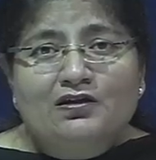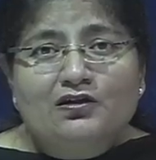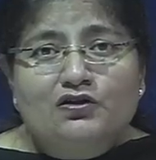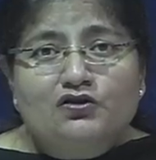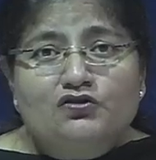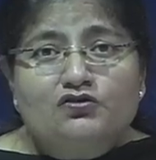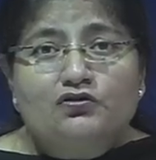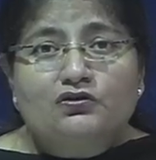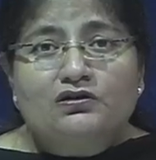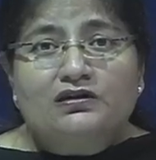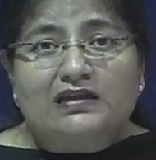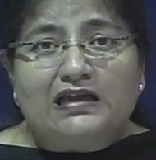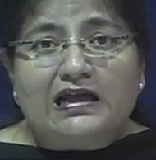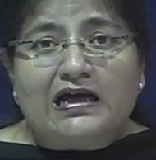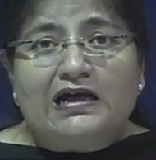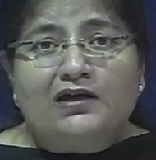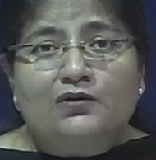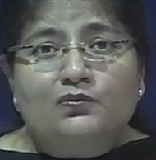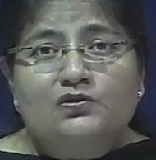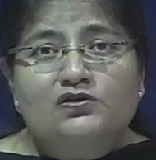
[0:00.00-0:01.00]
So
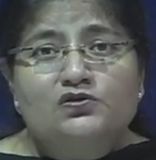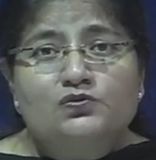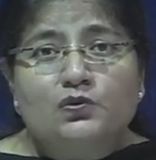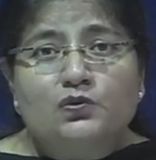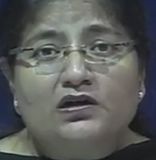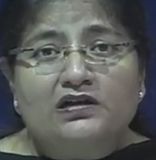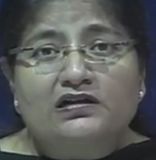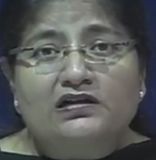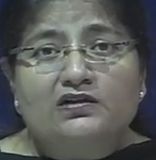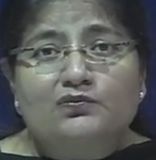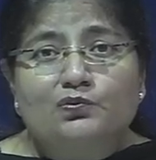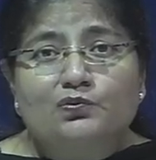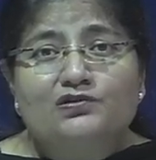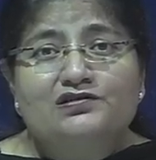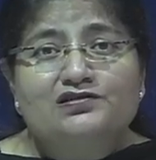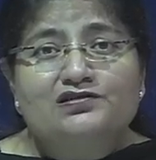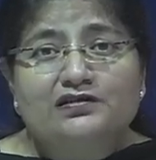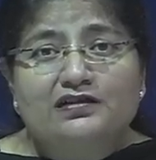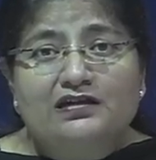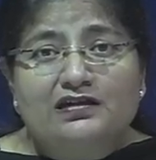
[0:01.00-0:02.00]
that was what was
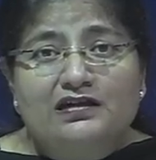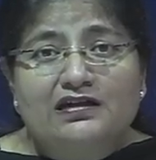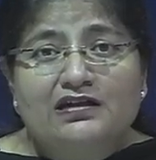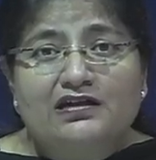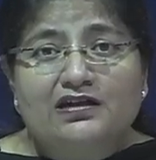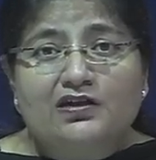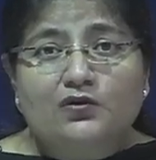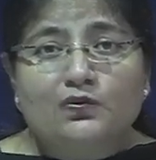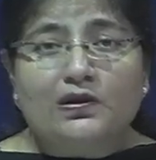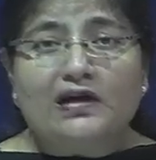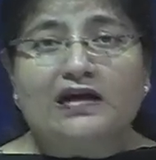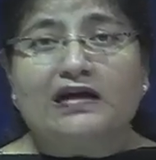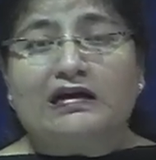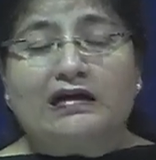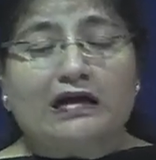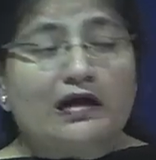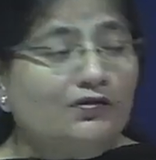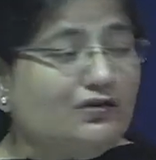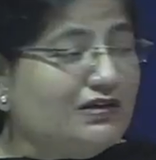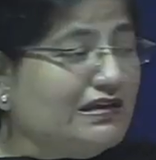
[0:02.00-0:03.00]
really required.
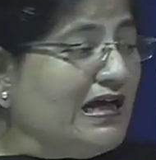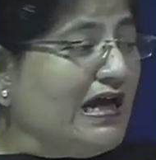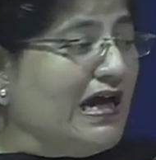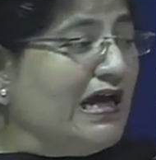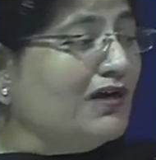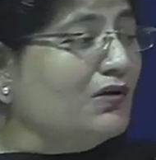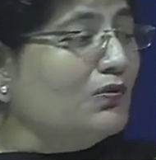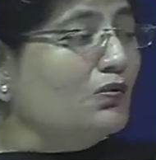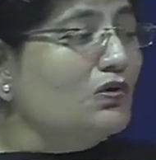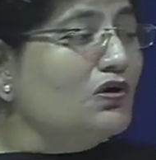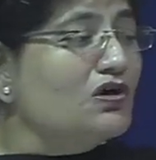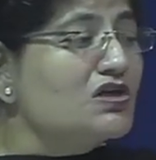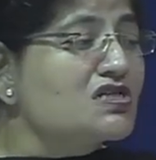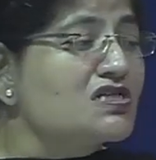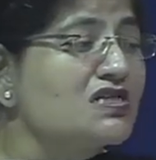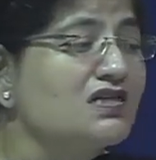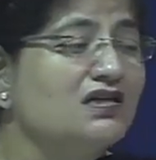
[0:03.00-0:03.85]
Now that was